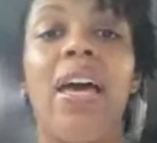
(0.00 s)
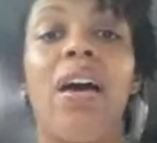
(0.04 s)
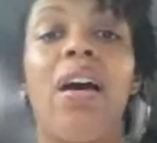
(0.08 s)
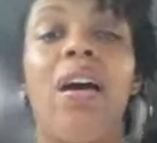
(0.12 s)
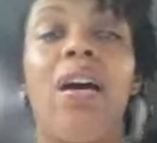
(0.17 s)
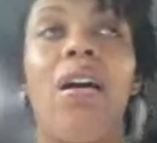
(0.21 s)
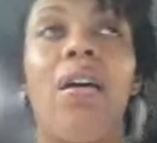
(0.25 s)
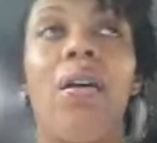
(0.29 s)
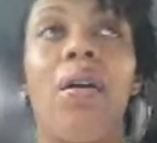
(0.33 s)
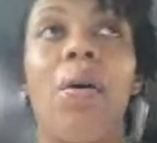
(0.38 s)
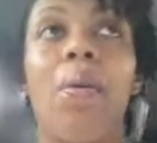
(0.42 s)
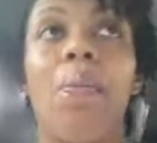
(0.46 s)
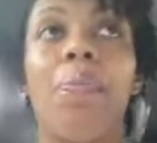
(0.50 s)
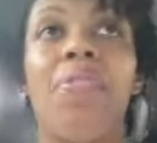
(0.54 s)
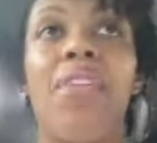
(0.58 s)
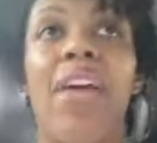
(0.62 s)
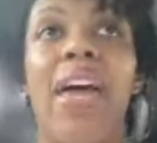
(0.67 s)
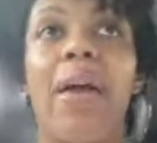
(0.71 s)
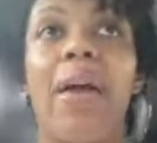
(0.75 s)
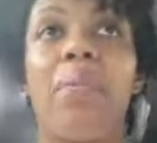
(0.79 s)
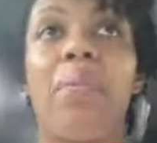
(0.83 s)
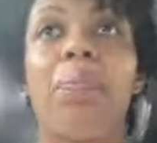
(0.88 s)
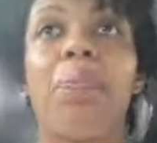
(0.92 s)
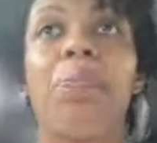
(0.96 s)

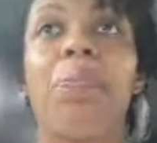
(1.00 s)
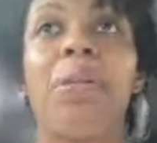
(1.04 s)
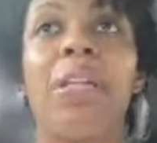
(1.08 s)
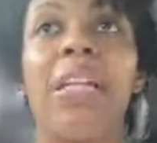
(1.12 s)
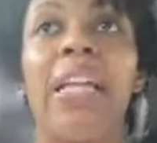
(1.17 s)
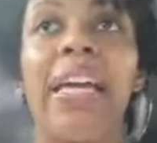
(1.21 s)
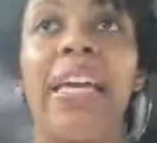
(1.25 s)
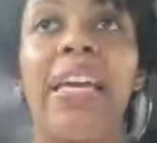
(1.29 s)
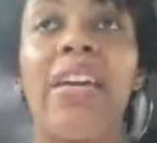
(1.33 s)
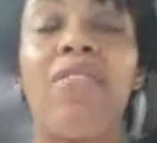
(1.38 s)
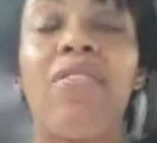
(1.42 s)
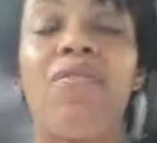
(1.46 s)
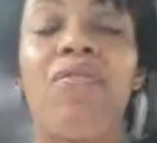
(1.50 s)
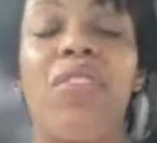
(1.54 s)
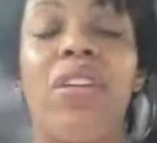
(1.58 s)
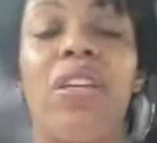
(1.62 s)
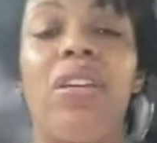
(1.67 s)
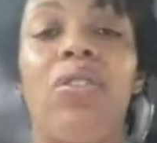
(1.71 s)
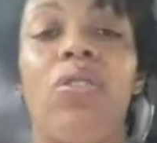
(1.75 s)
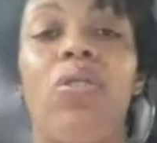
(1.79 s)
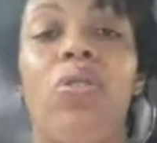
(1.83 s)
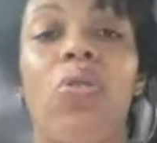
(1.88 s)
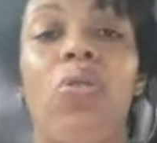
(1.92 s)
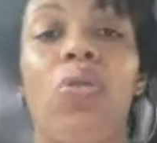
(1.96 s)
that playing
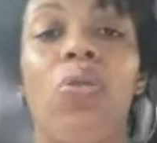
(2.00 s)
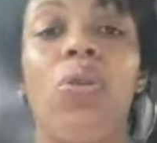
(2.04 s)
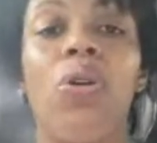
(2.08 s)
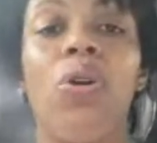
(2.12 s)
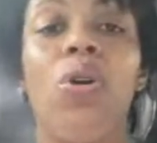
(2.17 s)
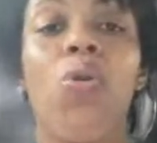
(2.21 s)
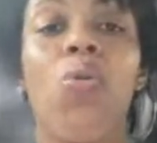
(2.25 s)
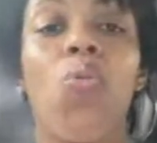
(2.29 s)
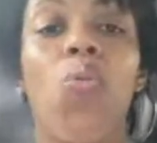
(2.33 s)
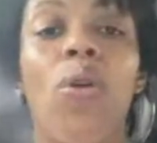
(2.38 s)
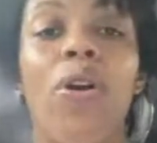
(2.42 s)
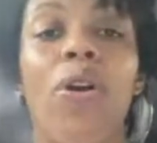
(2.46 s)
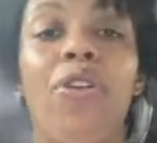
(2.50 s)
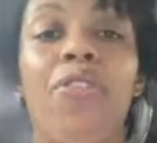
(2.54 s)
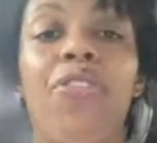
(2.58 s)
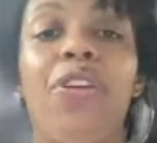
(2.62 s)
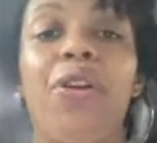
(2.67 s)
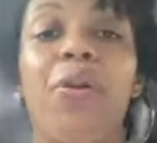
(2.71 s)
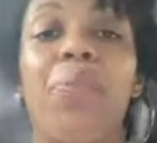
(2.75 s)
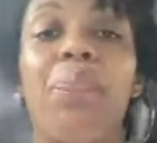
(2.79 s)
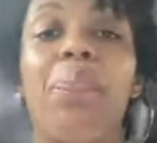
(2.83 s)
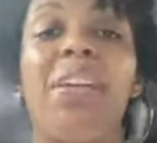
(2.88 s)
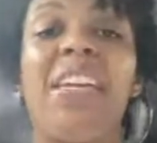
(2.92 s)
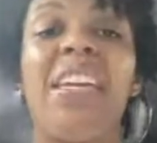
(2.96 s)
field where
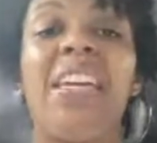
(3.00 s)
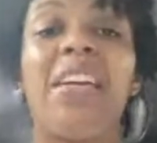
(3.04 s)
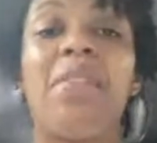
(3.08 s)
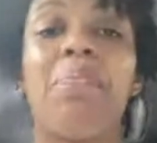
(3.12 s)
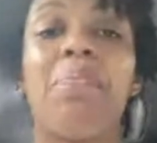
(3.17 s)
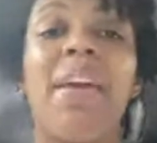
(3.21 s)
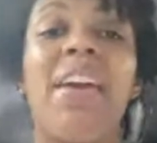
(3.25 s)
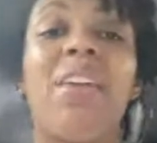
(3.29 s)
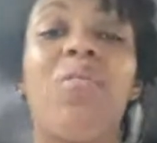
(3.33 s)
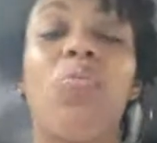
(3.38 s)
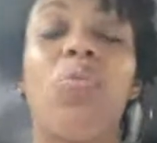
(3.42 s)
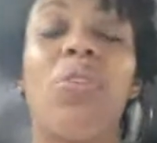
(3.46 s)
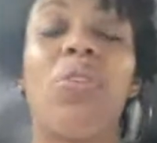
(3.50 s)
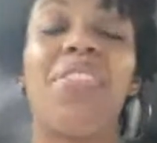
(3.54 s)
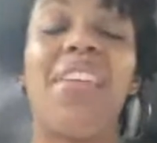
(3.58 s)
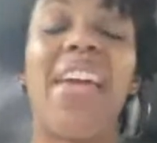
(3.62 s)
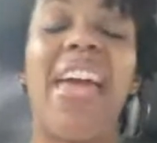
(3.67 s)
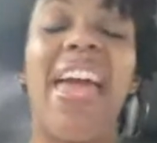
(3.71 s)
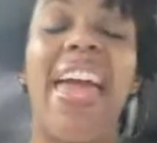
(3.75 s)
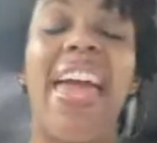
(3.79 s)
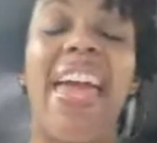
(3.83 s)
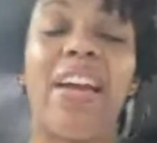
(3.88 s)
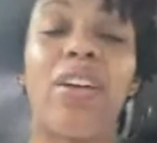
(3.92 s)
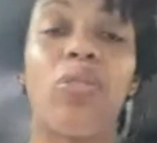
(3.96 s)
they're being met with
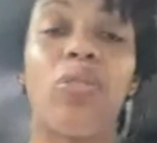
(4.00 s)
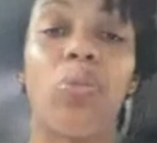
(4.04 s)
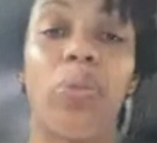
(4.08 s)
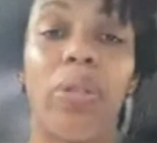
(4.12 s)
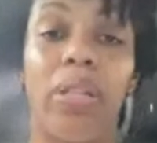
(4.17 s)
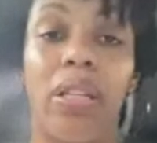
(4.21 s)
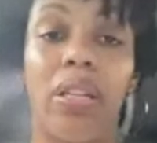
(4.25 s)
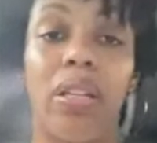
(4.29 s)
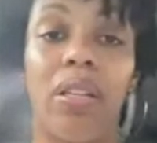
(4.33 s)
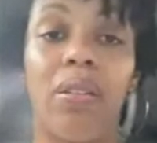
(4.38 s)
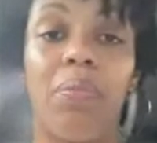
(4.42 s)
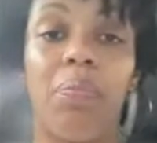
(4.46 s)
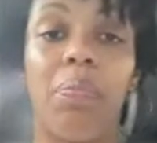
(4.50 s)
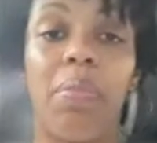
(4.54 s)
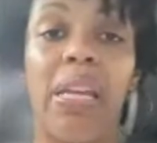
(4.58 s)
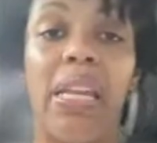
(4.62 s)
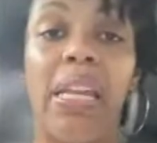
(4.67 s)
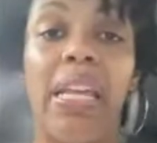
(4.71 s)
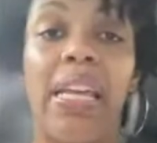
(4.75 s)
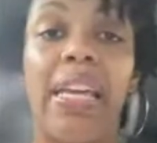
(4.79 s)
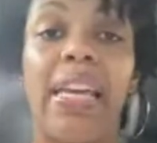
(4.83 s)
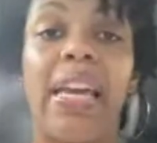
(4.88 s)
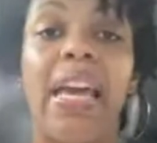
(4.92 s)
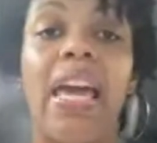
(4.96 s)
equity,
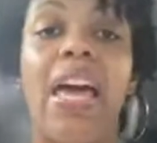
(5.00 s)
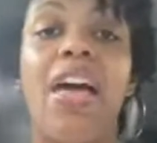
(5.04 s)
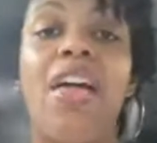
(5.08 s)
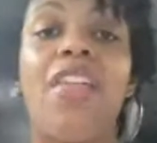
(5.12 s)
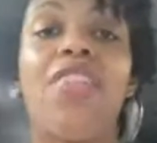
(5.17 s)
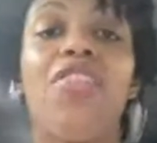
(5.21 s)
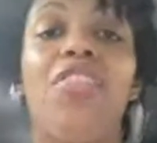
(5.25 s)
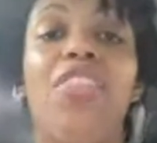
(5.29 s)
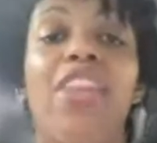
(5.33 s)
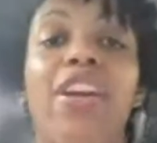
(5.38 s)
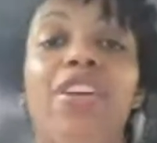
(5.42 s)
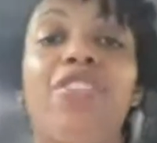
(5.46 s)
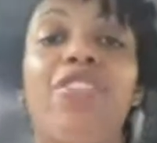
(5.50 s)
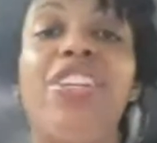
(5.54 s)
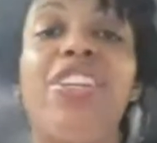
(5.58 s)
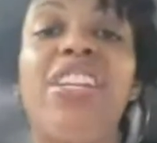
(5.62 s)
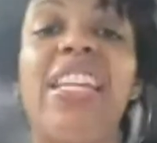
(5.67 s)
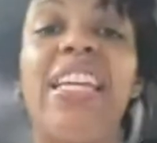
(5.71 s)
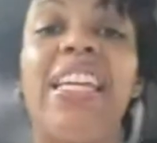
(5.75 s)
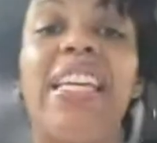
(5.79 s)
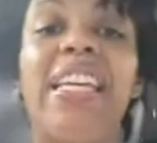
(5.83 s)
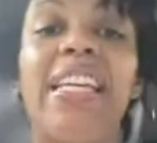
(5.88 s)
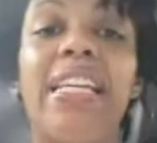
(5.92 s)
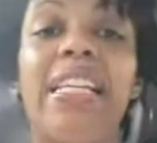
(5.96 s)
meaning their
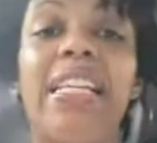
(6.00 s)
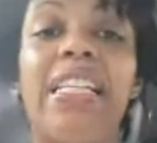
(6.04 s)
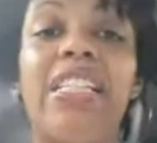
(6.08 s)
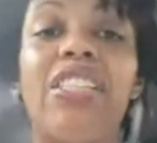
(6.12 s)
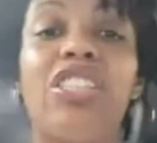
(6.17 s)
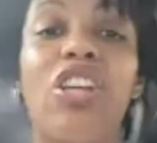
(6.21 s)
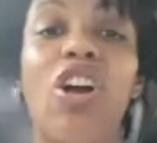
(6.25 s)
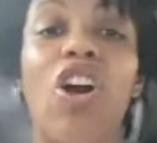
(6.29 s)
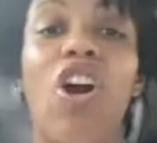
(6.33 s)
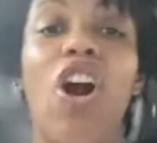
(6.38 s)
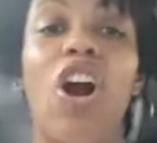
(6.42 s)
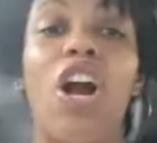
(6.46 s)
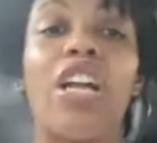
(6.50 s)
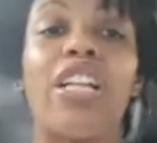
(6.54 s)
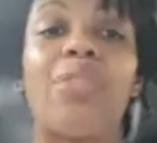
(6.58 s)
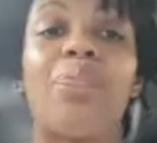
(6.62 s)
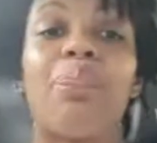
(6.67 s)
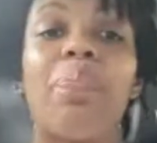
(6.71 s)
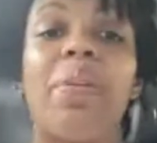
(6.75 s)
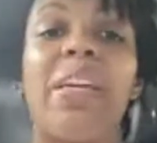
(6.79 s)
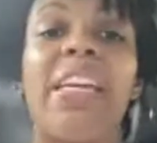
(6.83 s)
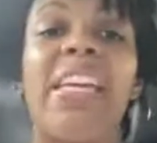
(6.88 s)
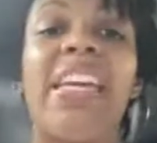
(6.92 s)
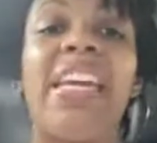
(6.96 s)
needs are
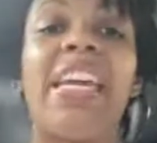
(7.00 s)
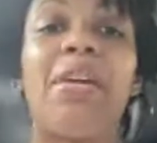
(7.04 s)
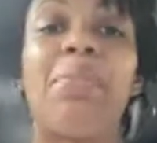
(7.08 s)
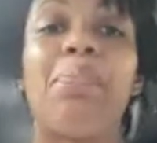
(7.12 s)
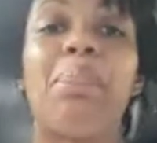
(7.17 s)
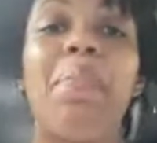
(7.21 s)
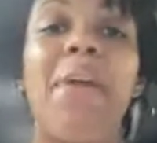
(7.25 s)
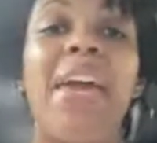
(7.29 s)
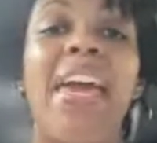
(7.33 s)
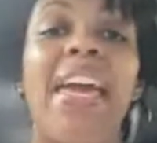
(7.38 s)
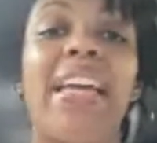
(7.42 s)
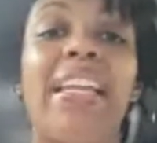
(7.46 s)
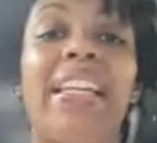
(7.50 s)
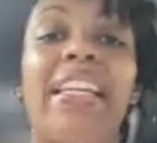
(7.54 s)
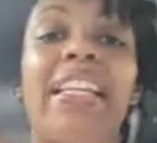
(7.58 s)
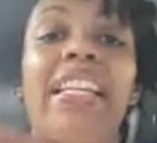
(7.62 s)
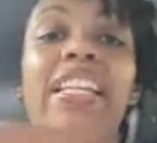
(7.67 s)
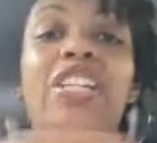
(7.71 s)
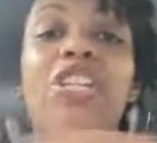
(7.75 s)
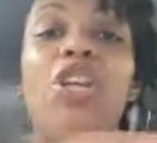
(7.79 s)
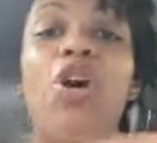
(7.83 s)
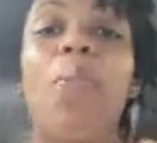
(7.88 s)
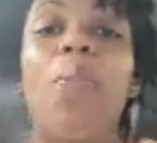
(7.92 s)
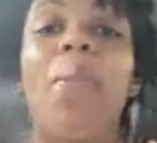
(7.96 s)
being met
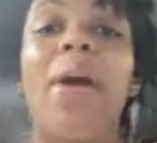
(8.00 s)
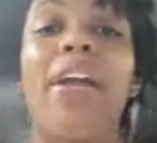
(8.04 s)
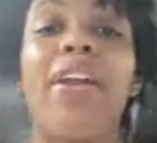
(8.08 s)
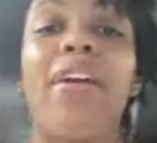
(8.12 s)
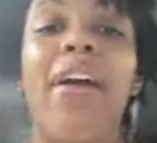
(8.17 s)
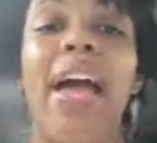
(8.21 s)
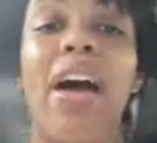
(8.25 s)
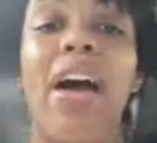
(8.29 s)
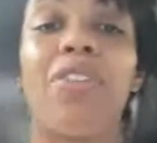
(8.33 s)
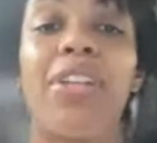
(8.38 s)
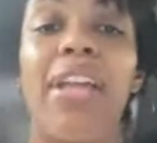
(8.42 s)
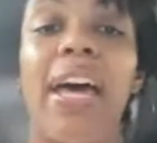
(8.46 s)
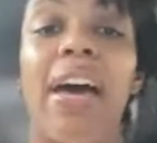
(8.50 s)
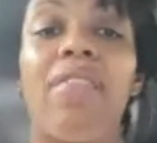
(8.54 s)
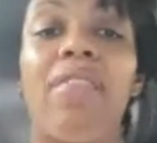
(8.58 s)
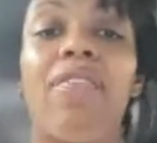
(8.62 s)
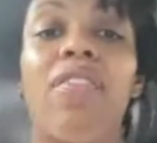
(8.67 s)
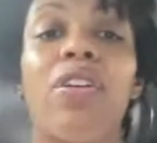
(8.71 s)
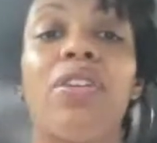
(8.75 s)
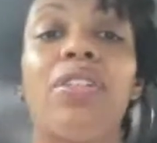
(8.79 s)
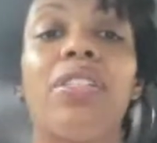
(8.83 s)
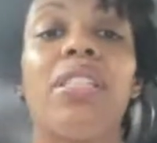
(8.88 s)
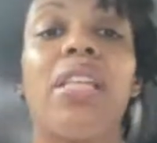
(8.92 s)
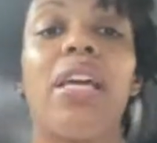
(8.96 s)
no matter how
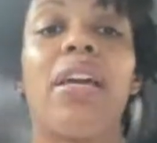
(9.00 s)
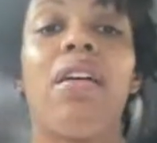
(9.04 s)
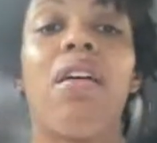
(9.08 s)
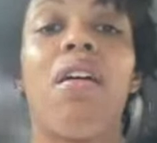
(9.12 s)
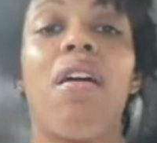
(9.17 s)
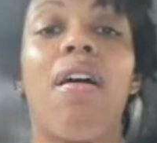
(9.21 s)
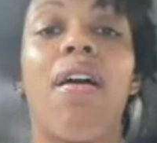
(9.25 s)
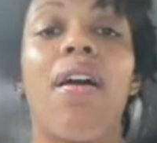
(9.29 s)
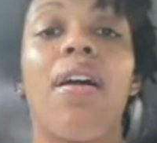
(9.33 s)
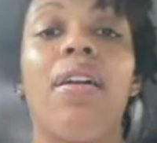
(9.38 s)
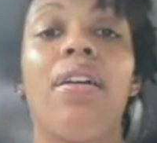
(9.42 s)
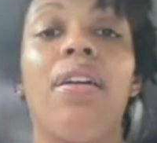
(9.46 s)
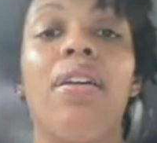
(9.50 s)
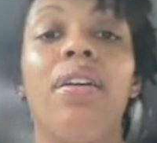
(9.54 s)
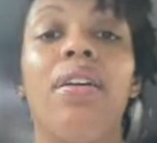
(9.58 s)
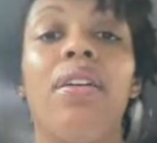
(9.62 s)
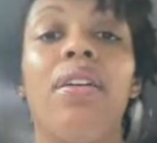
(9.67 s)
diverse they are.